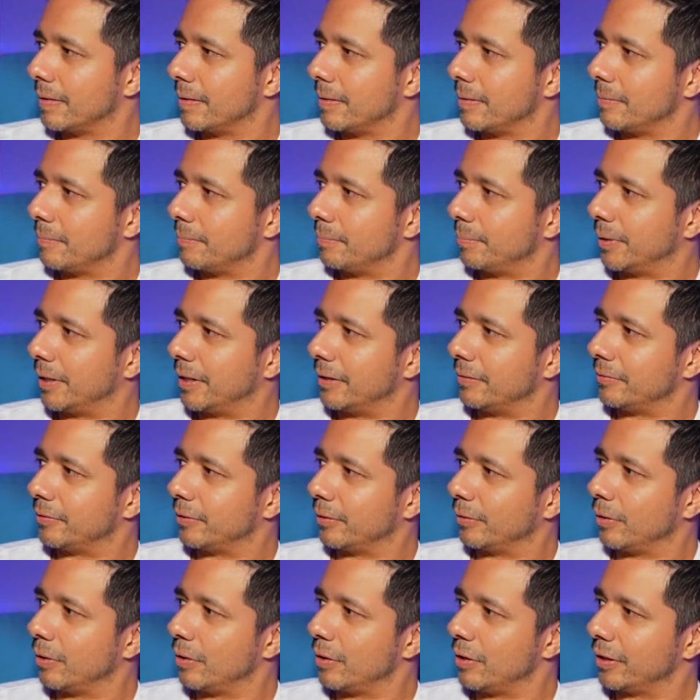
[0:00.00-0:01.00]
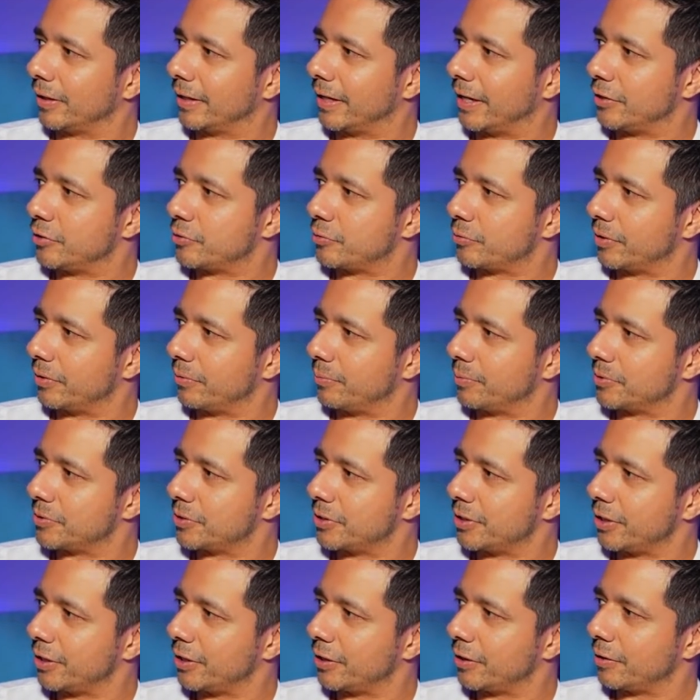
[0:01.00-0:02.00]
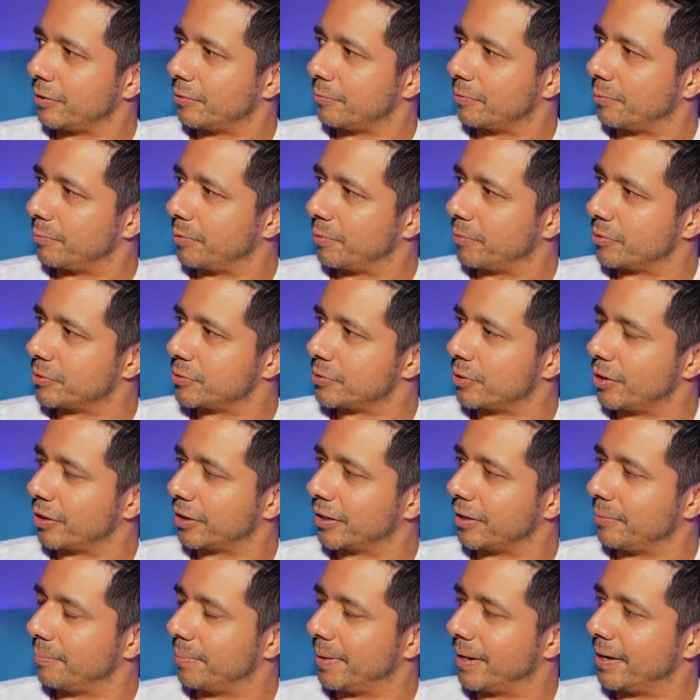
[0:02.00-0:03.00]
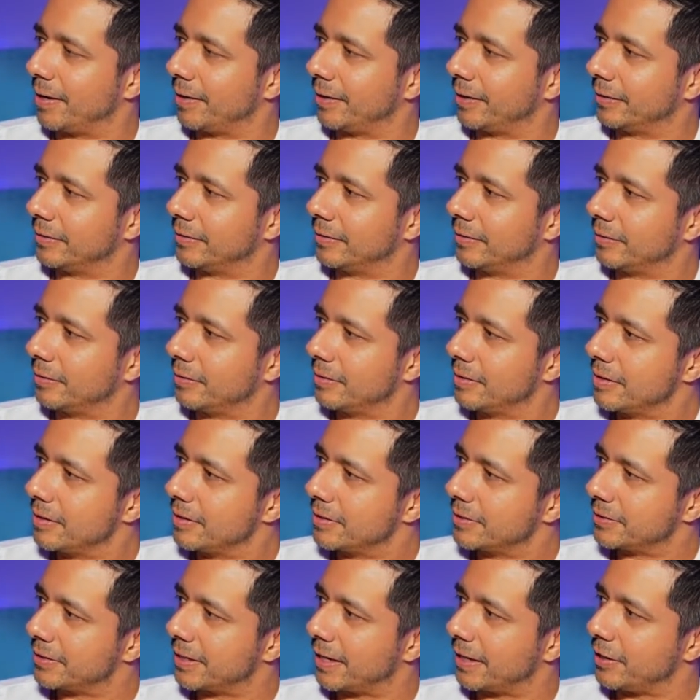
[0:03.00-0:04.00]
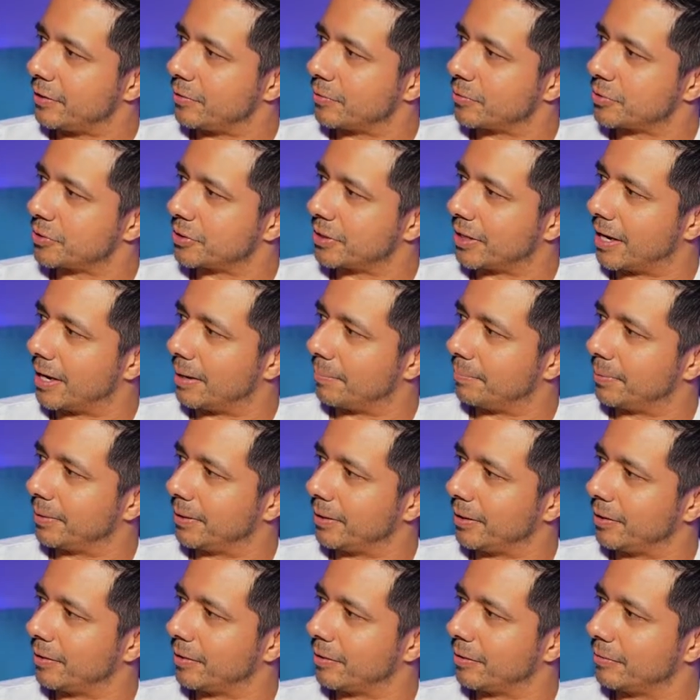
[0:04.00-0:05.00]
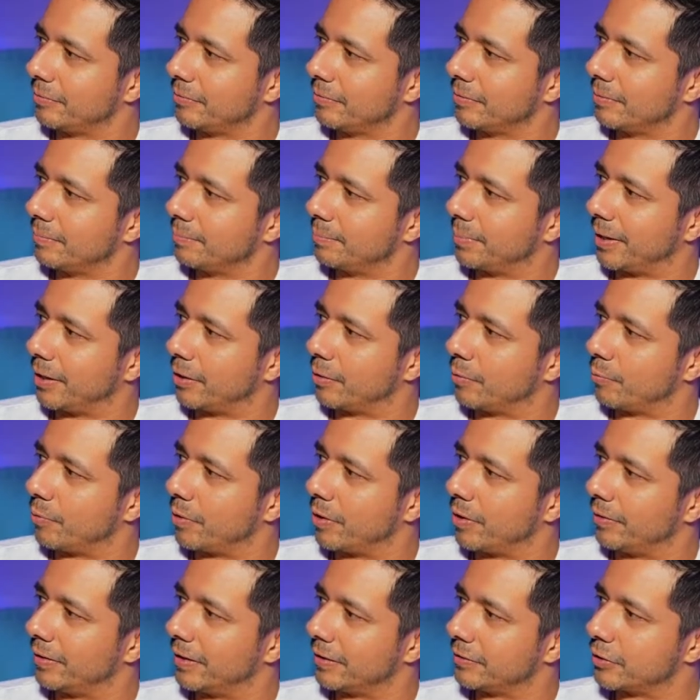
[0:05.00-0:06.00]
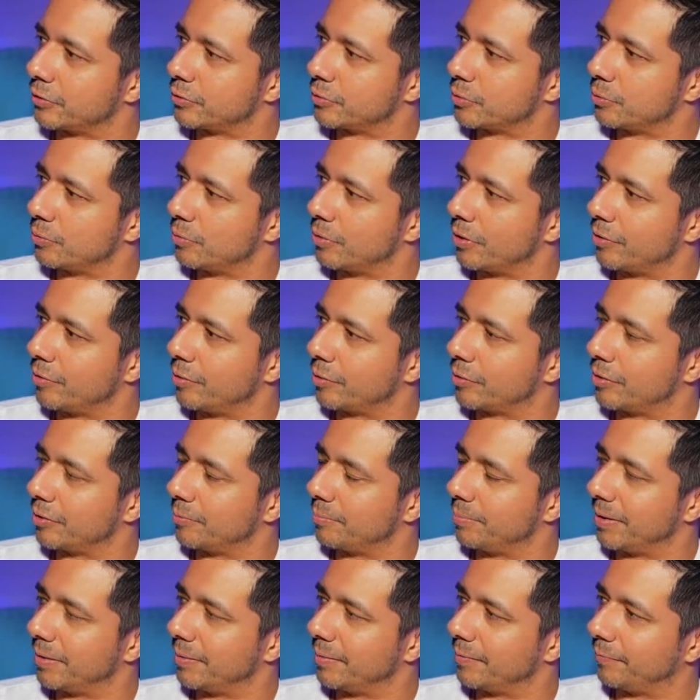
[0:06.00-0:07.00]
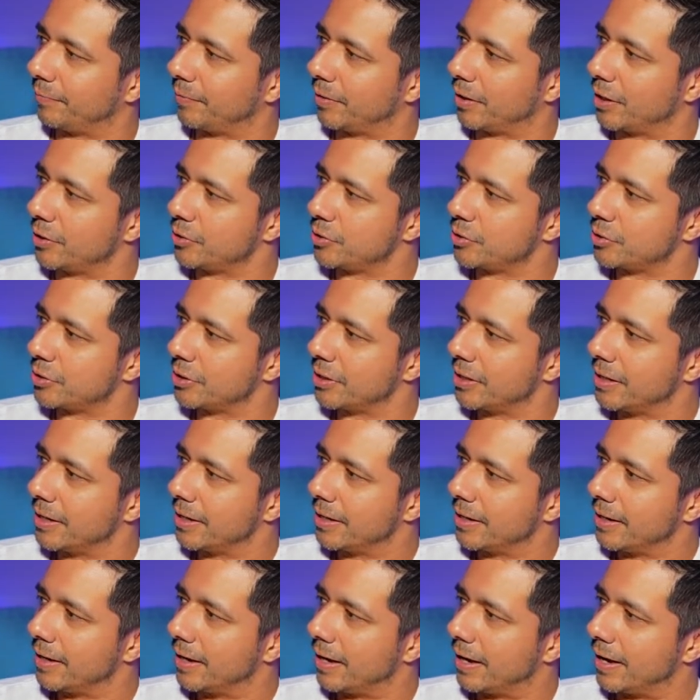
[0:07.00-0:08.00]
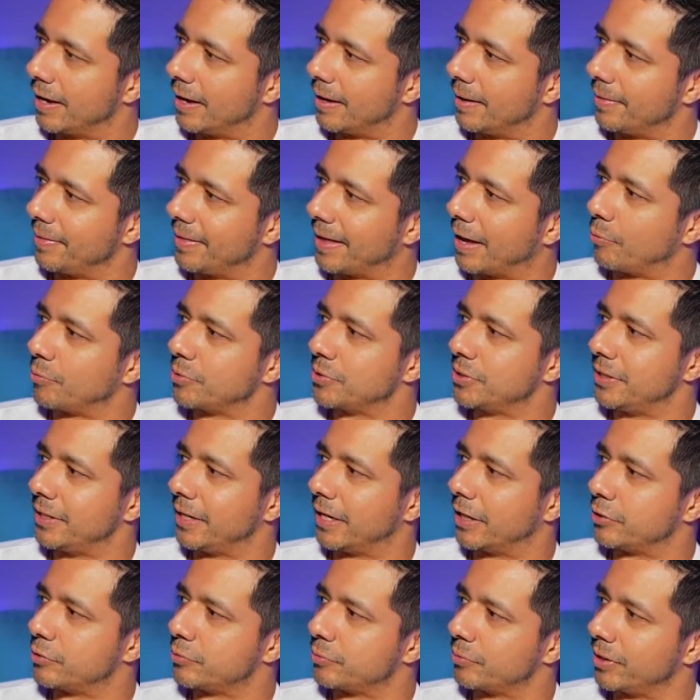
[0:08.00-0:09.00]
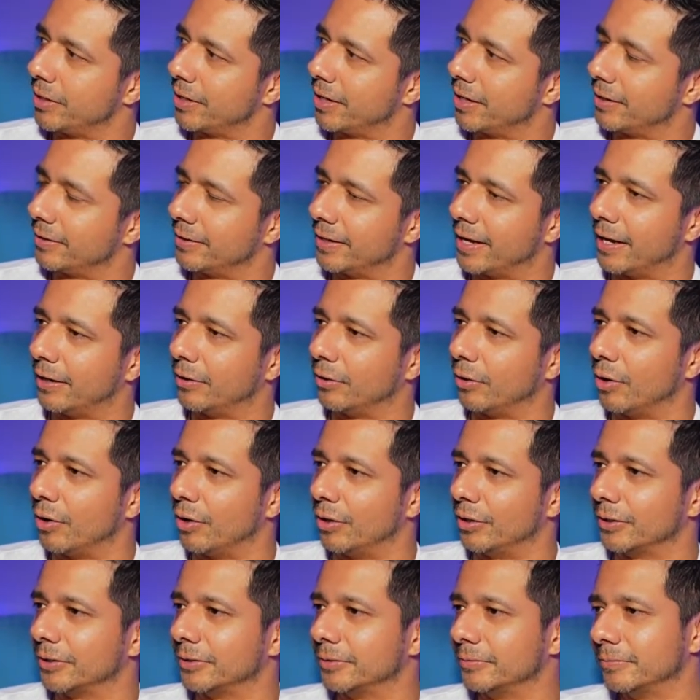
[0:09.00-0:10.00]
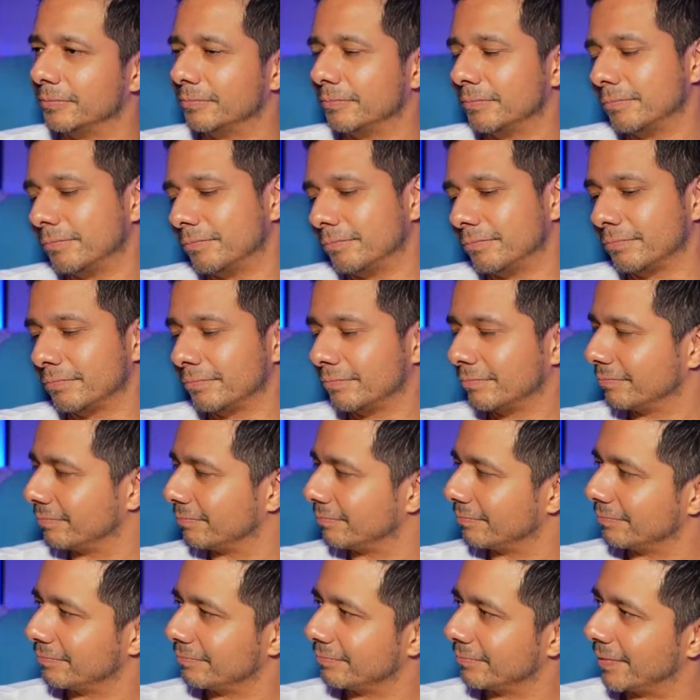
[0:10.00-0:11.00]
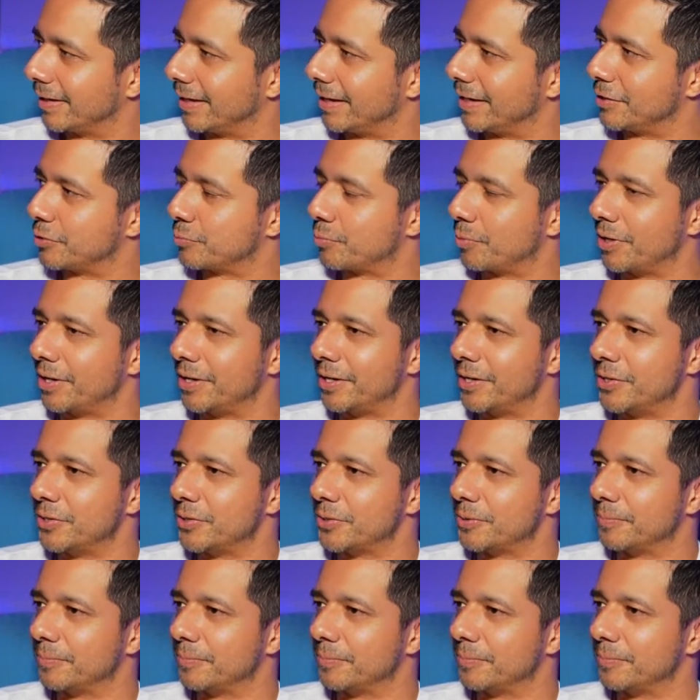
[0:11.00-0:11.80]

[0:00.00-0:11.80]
But the long entry was here when we were talking about it, setting your stop here, being aware that the 200 could have been a flush. That was the entry on that long. It is what it is.